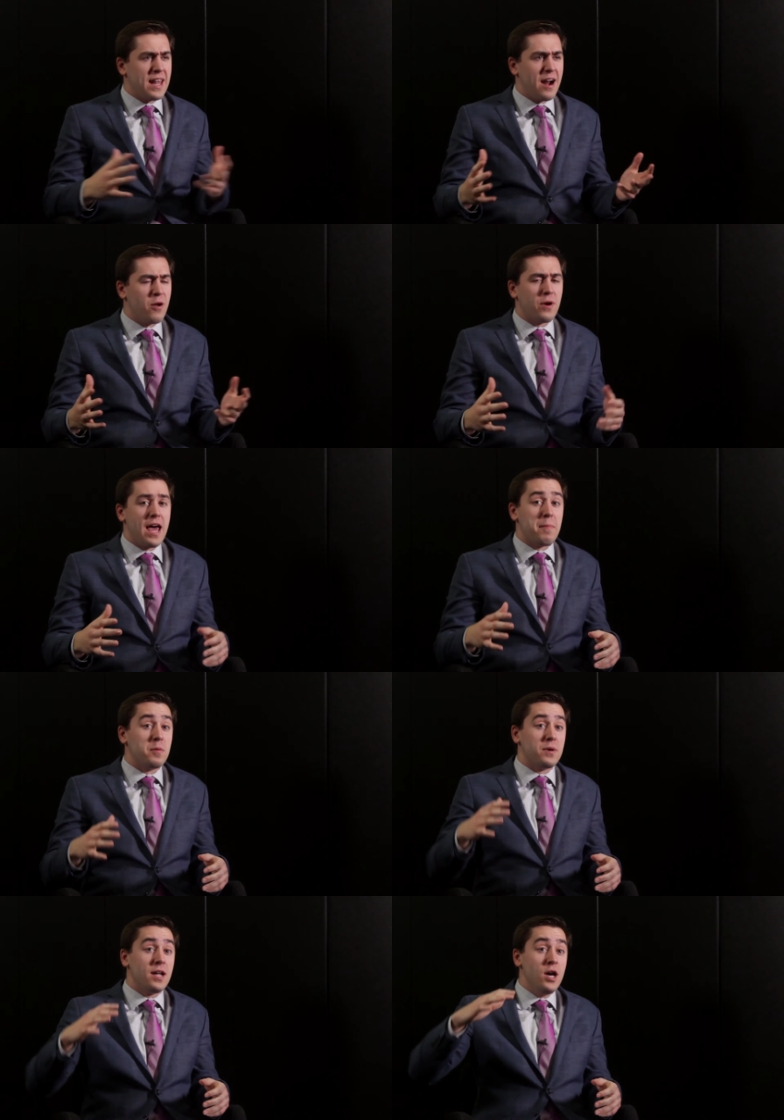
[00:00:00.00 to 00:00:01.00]
I don't know what
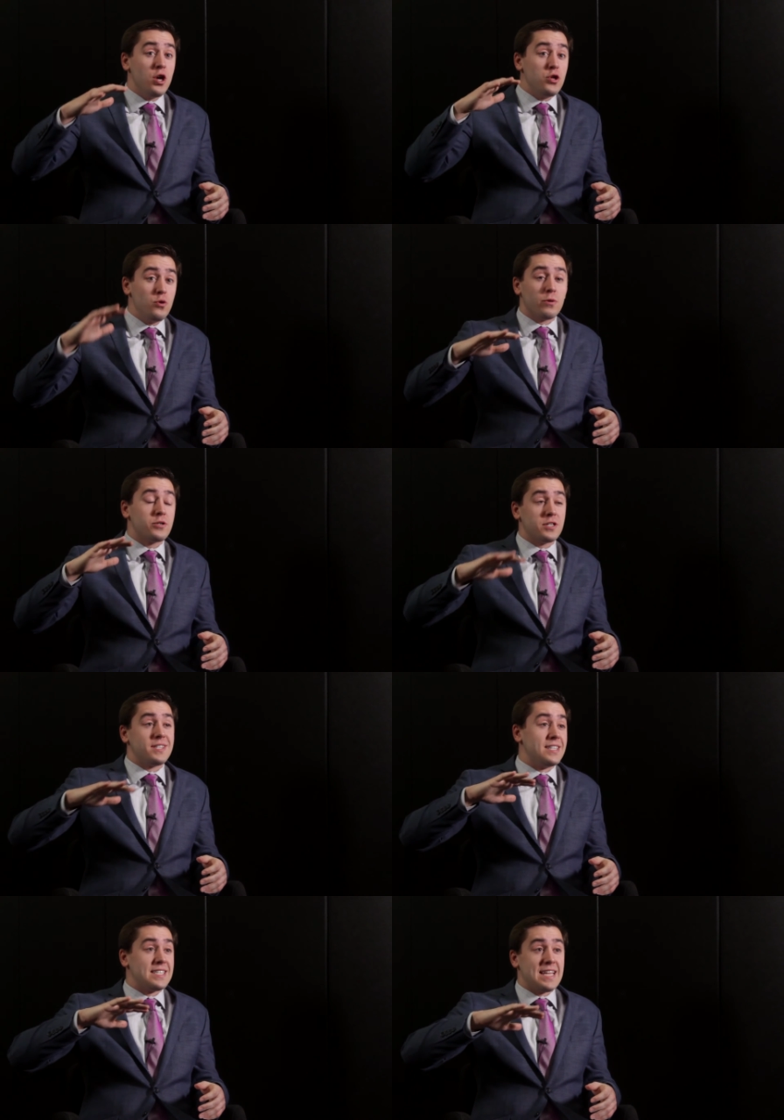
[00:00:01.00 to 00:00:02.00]
happened, but you were
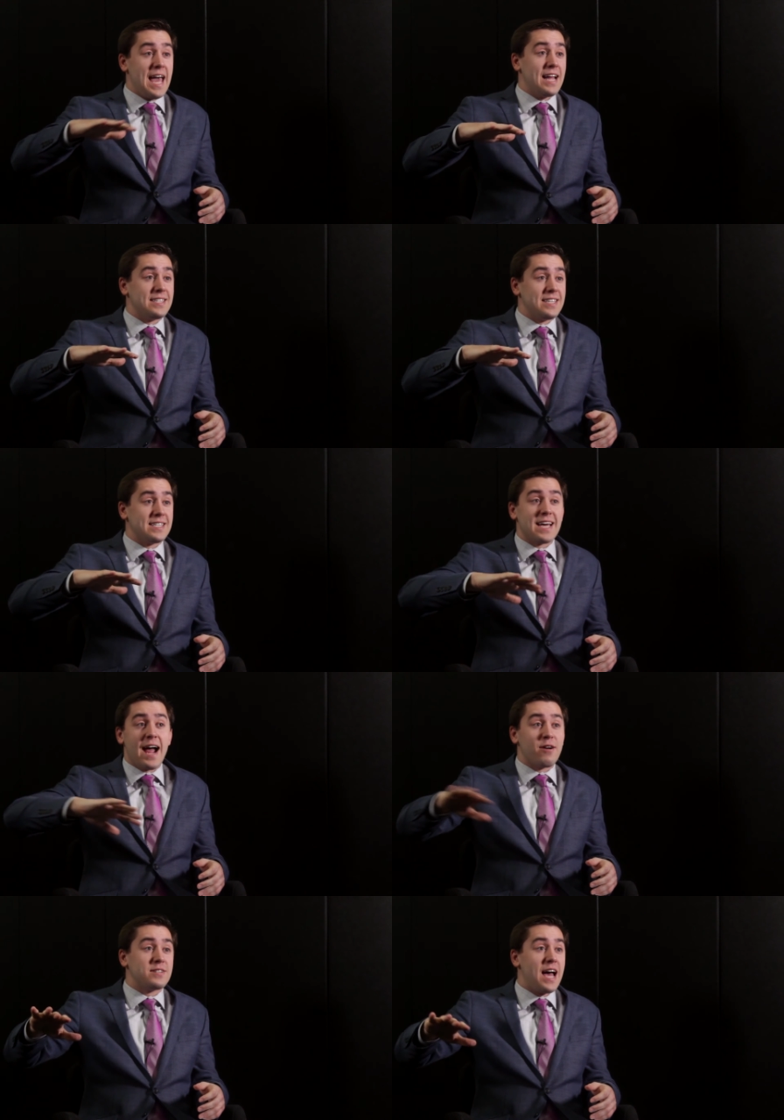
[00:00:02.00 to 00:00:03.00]
just in the stands the
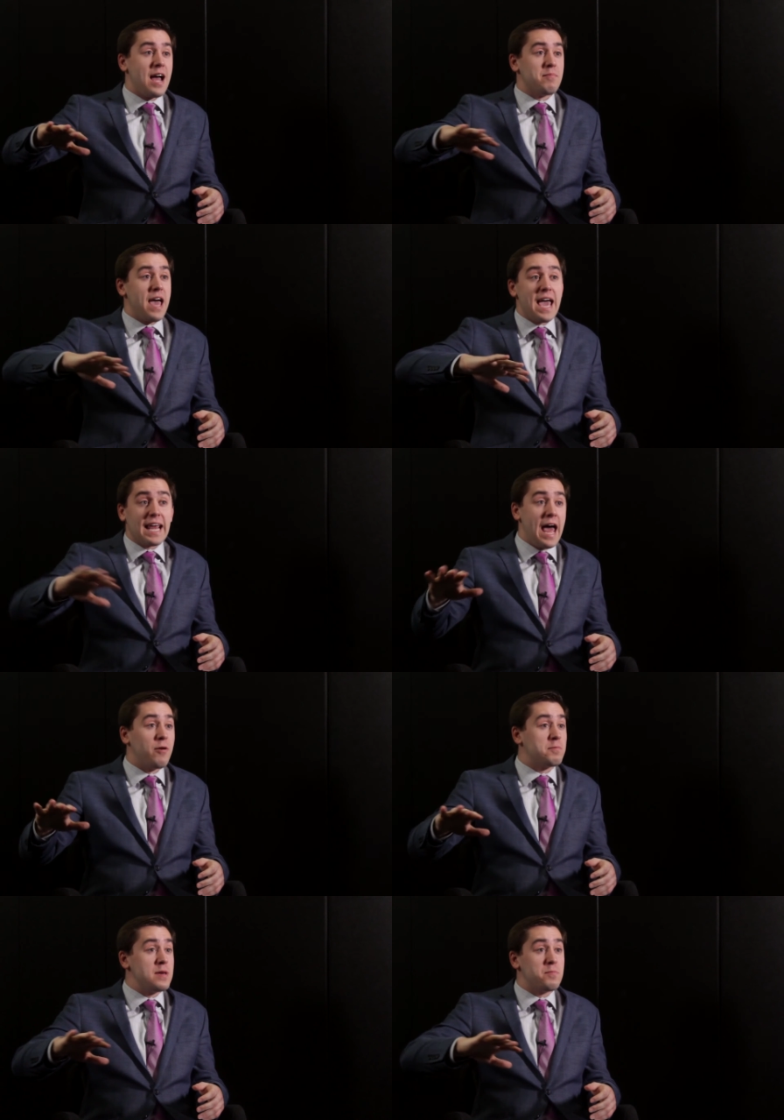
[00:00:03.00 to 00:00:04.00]
entire time, hanging
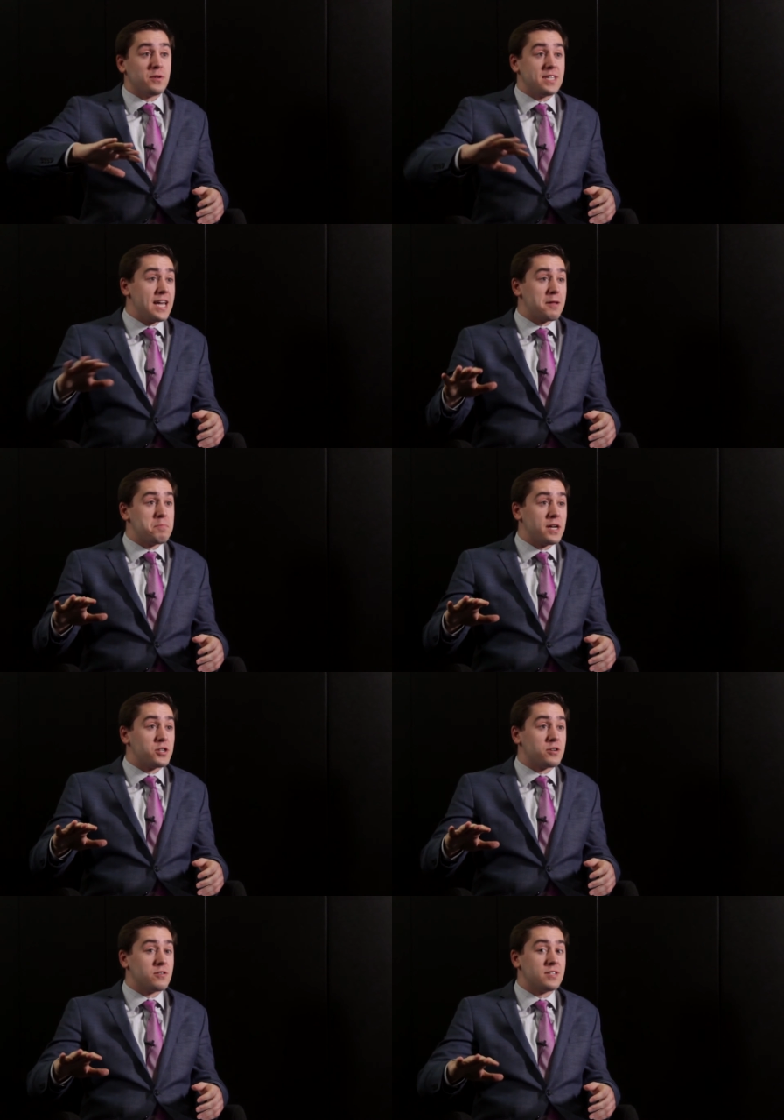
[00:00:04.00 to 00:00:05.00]
out with people, taking
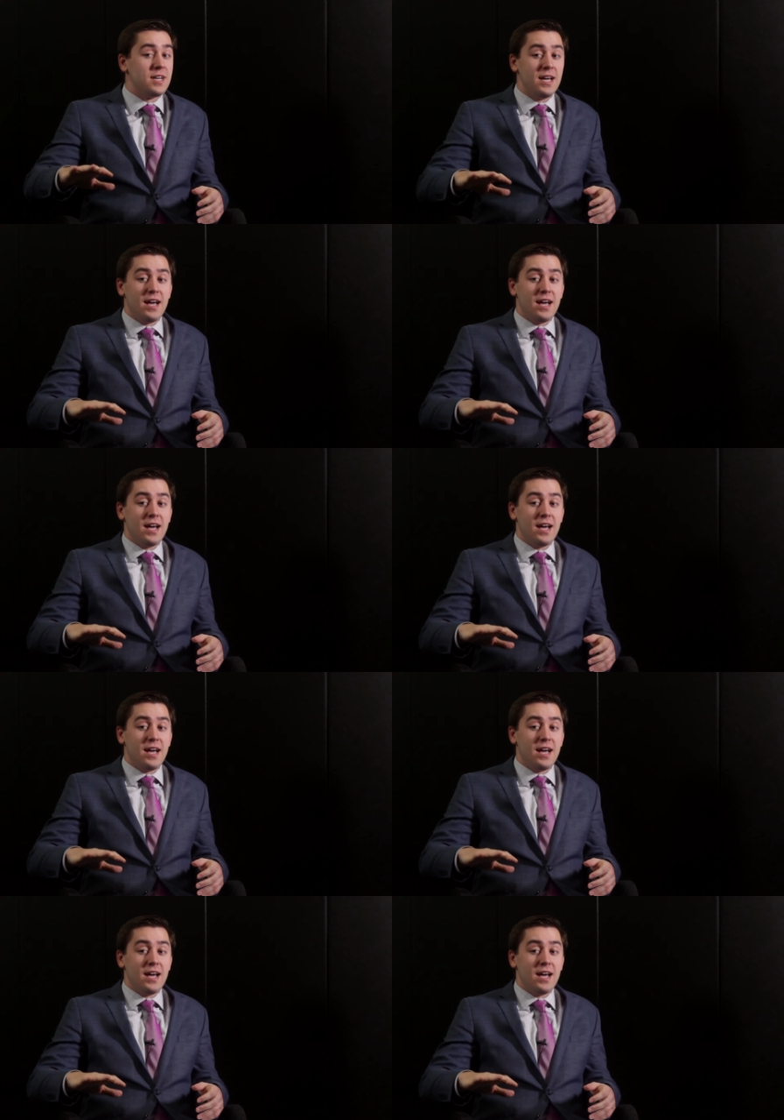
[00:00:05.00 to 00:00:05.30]
pictures,